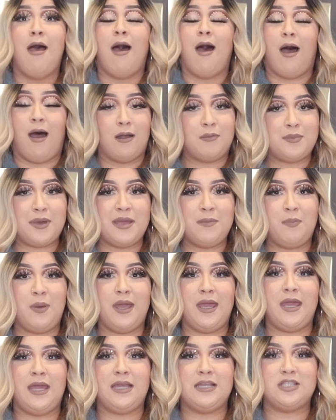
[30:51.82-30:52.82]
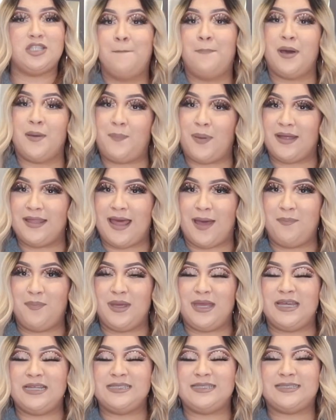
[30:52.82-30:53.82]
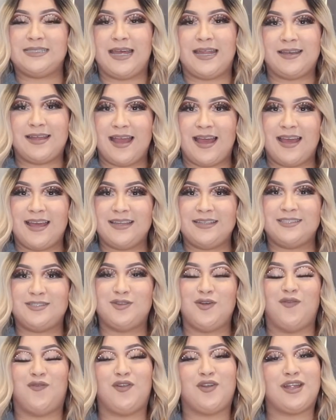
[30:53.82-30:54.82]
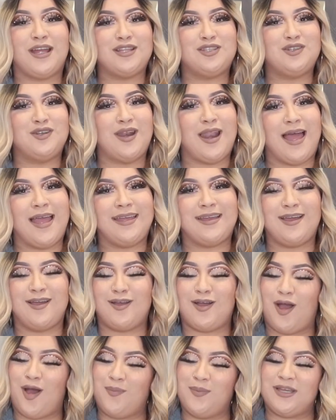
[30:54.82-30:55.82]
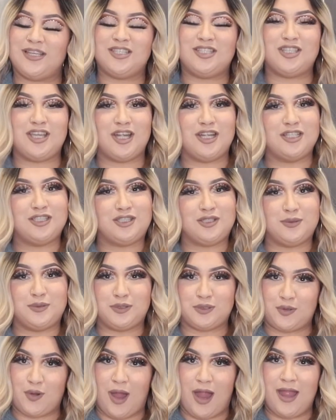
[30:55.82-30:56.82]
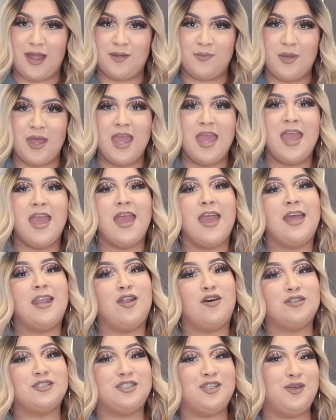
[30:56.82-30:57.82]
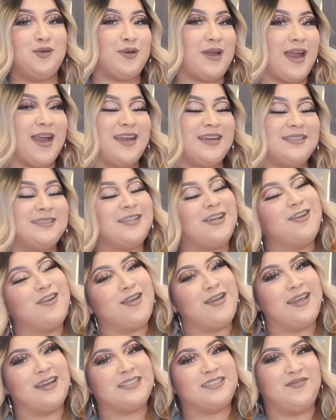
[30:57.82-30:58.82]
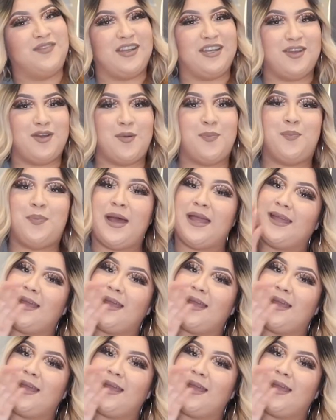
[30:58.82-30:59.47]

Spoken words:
on my page. But by that being said, guys, don't forget to like, comment, share, and subscribe, and I'll see you guys in the next video. Bye,